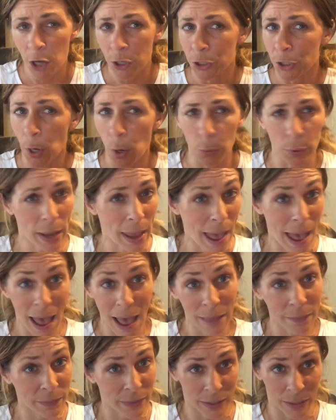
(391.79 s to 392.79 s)
don't
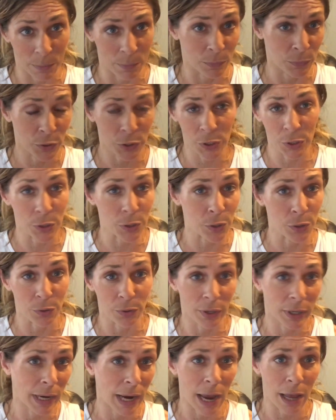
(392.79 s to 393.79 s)
add them to
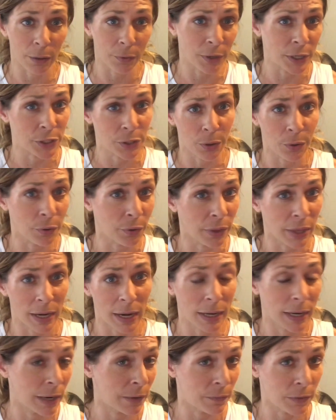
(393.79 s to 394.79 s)
the calorie total that I
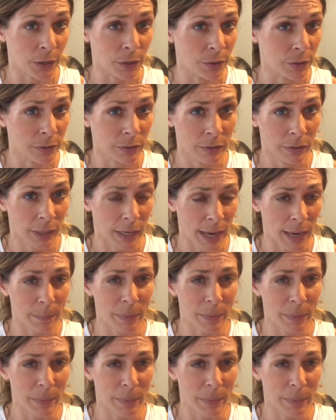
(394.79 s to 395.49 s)
give you, okay?